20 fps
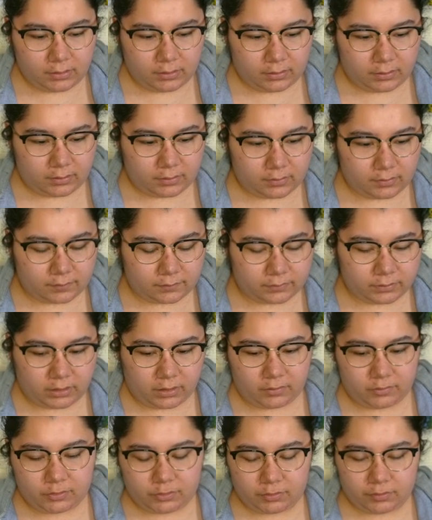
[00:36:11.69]
of
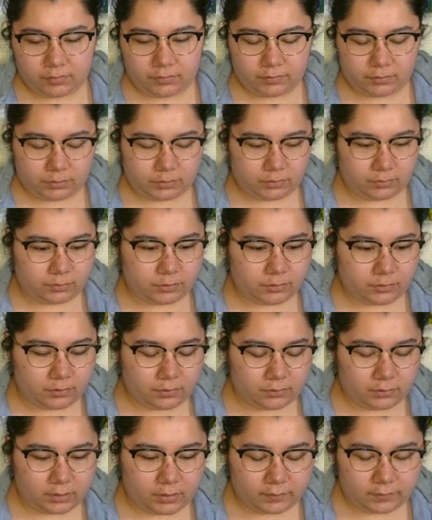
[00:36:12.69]
Not So
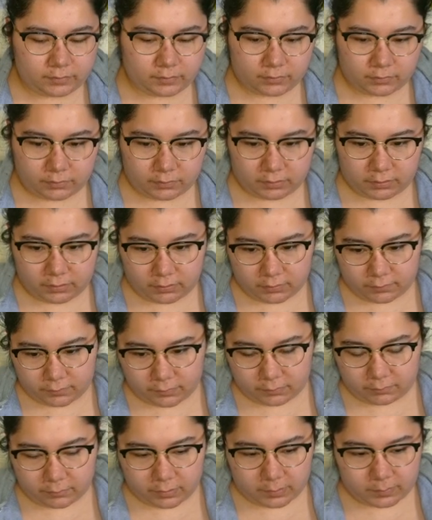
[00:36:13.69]
Shoujo Love Story
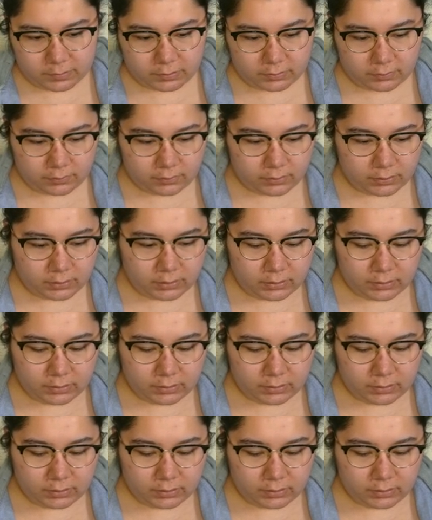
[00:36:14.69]
from Webtoon.